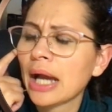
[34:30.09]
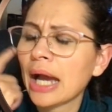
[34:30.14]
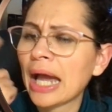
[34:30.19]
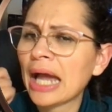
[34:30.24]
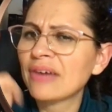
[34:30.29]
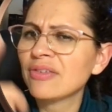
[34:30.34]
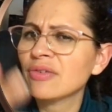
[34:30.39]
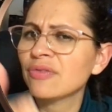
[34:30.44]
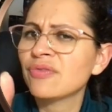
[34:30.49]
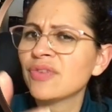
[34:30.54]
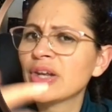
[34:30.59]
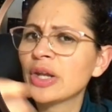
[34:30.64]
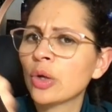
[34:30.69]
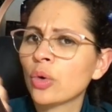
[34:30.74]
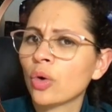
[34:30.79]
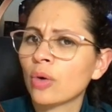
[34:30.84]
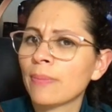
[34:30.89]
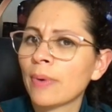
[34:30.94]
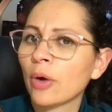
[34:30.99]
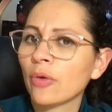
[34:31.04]
I have a
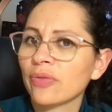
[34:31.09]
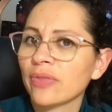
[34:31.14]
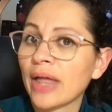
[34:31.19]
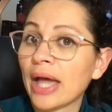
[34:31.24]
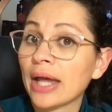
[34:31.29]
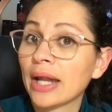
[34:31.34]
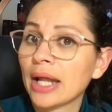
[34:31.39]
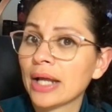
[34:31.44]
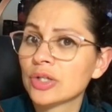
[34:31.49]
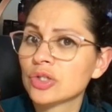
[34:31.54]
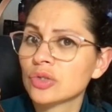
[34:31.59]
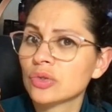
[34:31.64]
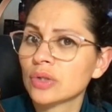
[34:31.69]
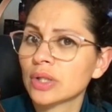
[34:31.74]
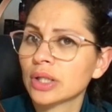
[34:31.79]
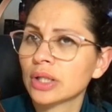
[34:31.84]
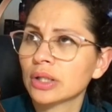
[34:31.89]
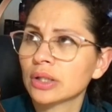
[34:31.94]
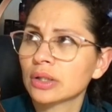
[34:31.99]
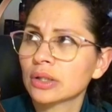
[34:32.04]
video about that
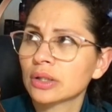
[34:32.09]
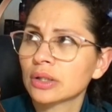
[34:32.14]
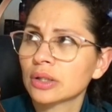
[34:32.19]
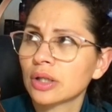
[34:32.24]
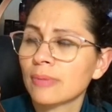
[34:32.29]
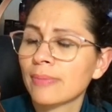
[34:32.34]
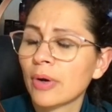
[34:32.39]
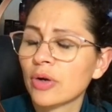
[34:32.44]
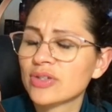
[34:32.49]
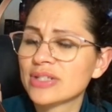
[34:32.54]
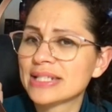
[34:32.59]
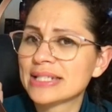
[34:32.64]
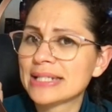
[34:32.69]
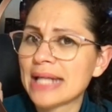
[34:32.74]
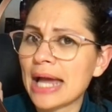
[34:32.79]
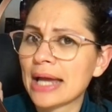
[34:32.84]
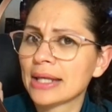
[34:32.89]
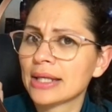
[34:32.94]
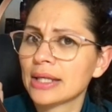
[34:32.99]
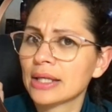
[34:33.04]
actually, about
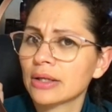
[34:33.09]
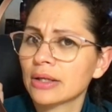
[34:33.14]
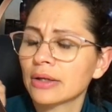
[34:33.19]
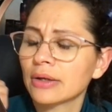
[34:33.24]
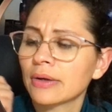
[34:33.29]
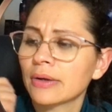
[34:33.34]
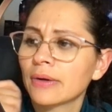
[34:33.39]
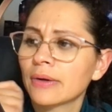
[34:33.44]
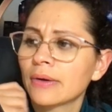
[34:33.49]
stacking.